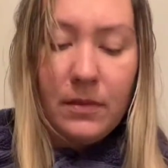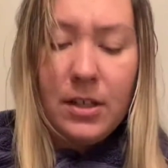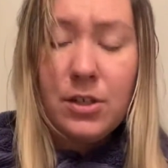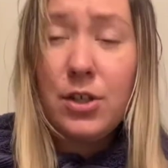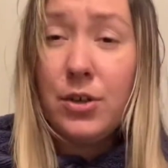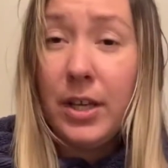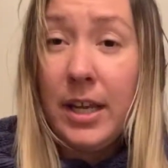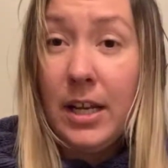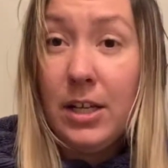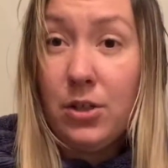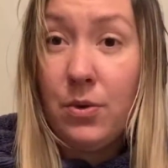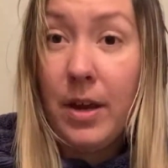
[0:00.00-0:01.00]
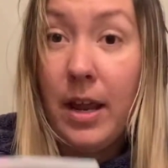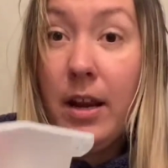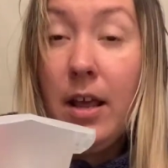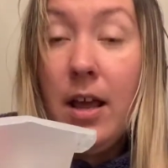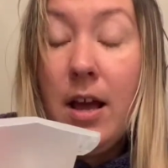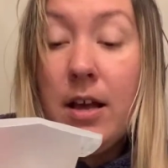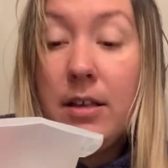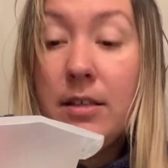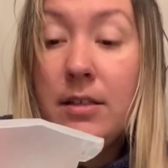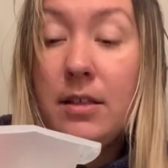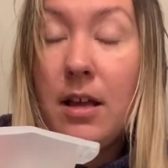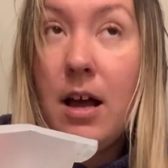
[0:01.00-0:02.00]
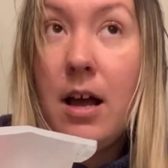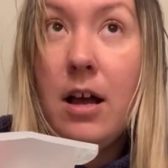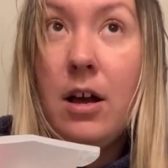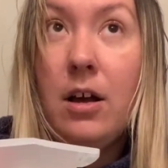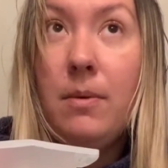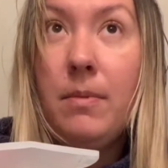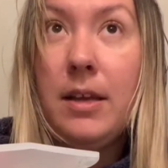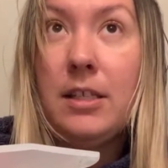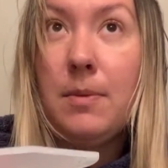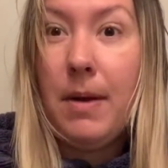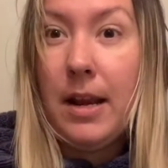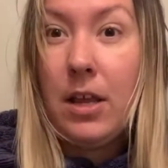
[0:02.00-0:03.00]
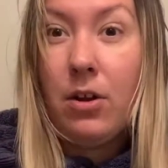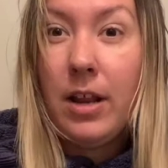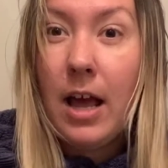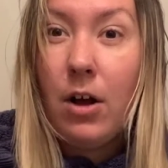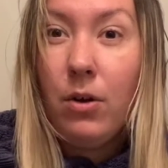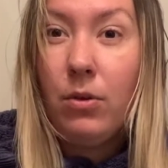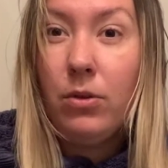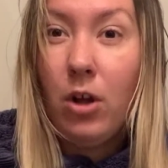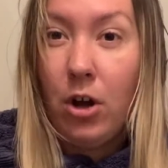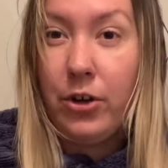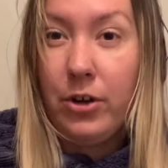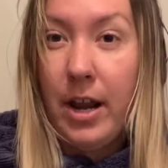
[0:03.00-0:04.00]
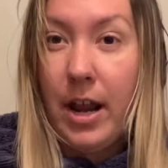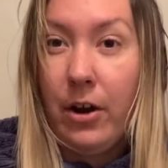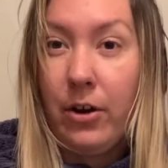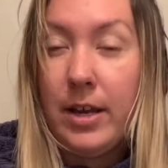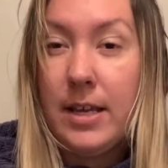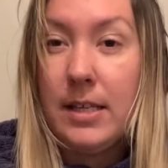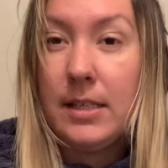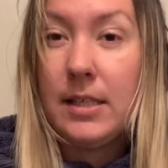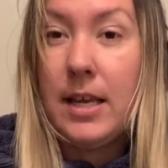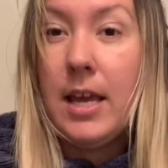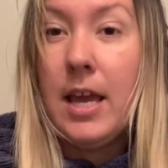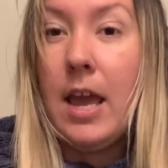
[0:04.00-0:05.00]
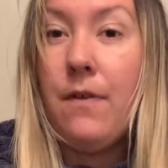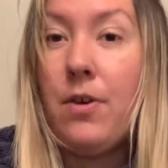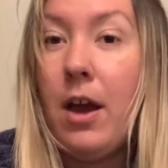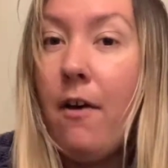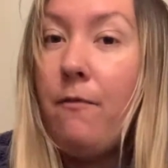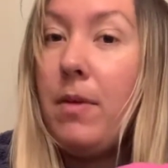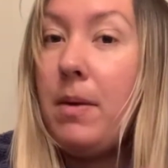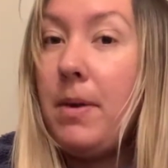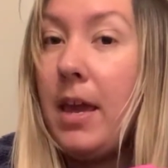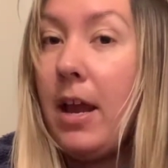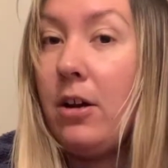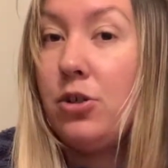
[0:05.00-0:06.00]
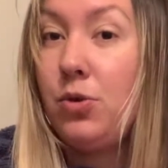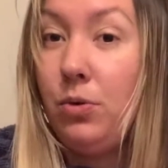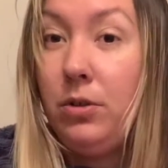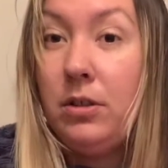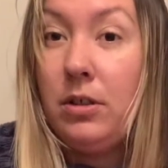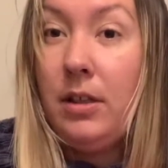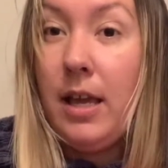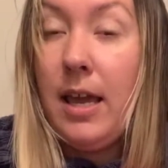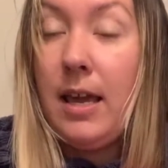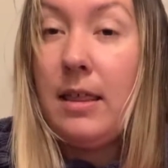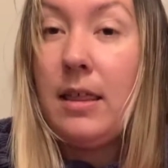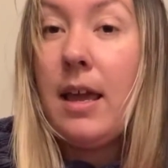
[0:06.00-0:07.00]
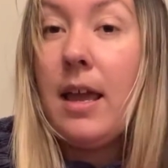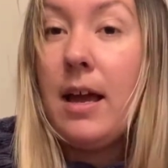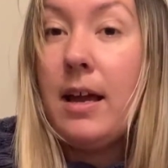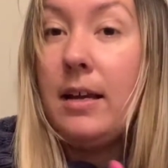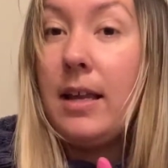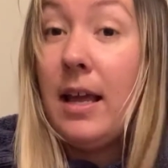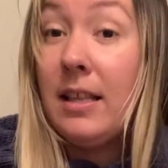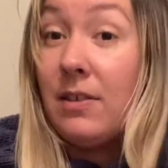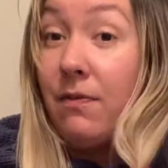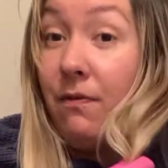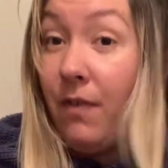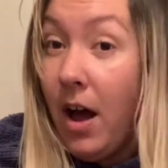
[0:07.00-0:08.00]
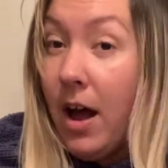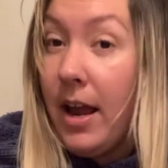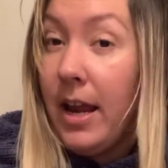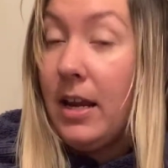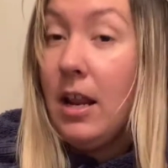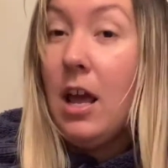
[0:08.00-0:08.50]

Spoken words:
So to get into it, depending on how long your hair is, if you have maybe hair shoulder length and it's fine,